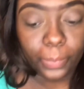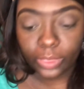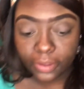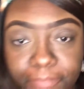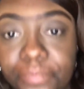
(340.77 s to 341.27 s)
it
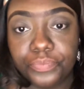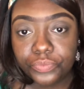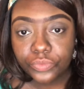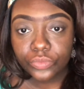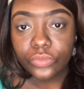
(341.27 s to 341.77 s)
gives me that
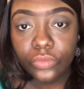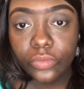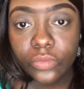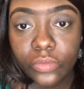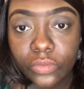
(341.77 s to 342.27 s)
nice
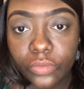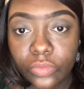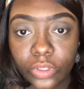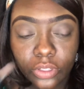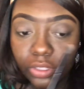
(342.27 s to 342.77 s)

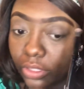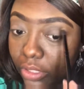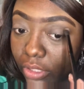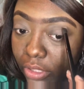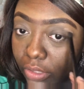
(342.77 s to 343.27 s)
smoky
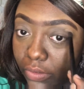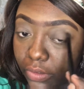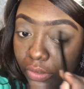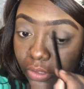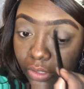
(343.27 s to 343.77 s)
brown.
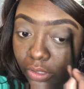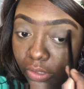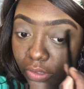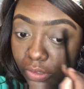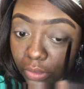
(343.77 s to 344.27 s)

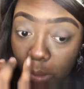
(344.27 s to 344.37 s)
And